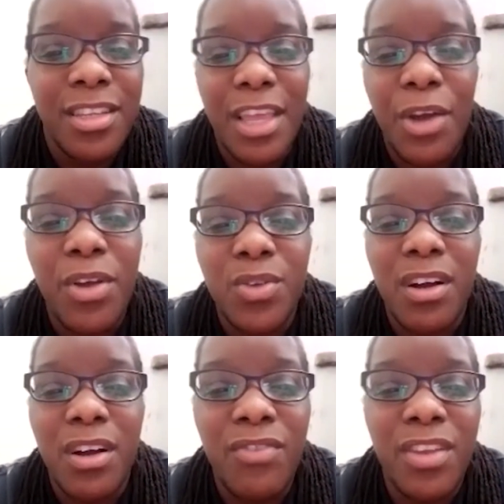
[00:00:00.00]
They go into a
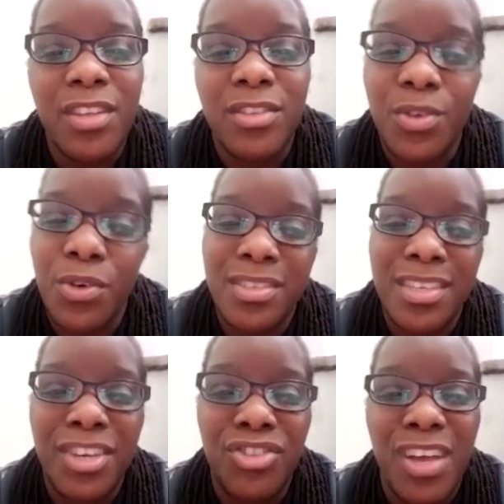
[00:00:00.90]
convenience store,
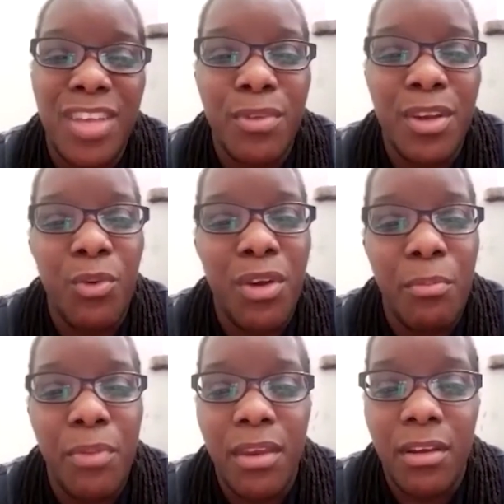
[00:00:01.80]
see a trans woman and want to
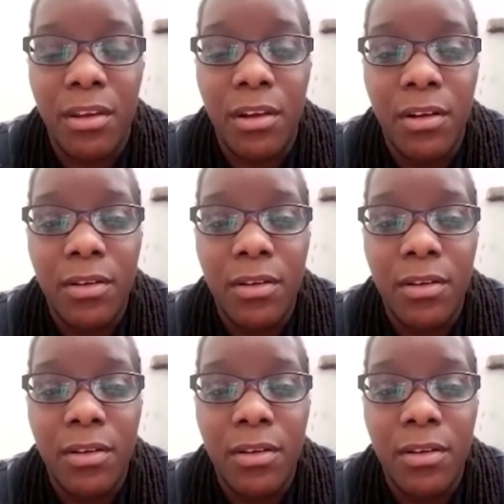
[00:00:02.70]
beat on her.